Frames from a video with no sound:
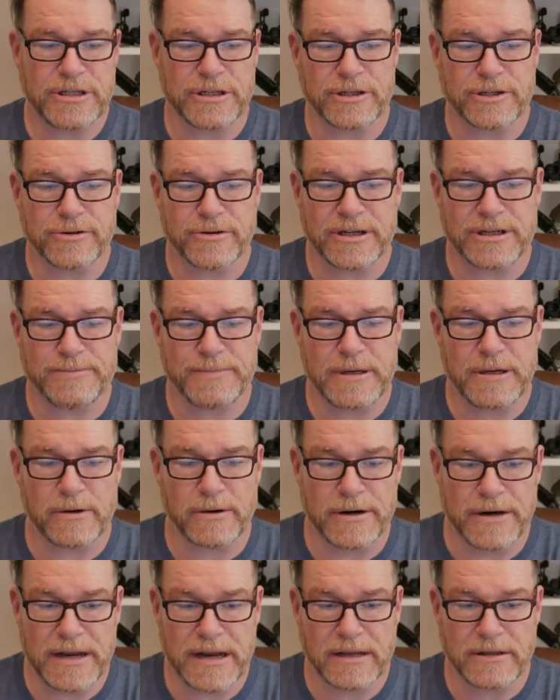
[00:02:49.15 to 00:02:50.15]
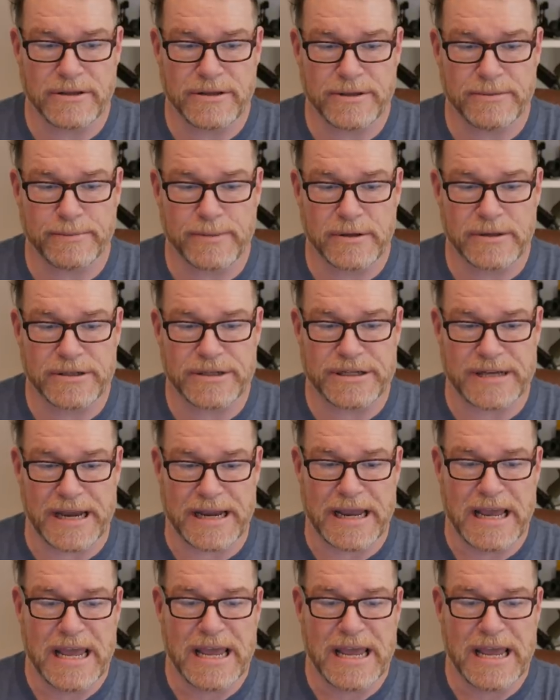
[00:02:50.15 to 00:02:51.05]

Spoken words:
entrustment or negligent per se,